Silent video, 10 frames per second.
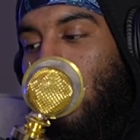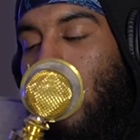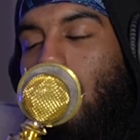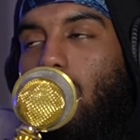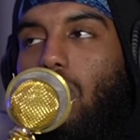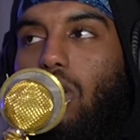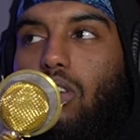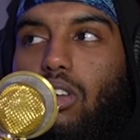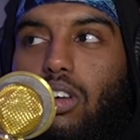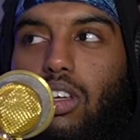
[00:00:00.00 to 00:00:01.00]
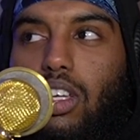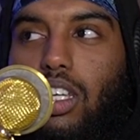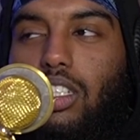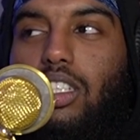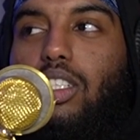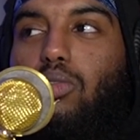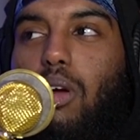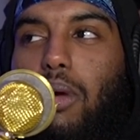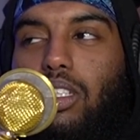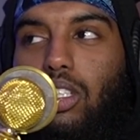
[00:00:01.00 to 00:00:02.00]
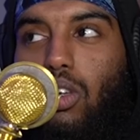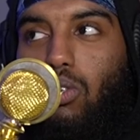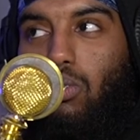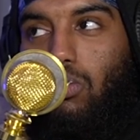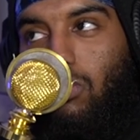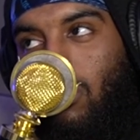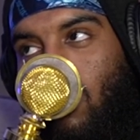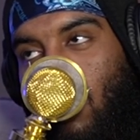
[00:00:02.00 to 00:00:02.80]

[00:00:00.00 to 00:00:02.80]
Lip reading: Not at all. Because this is where I'm about to take you.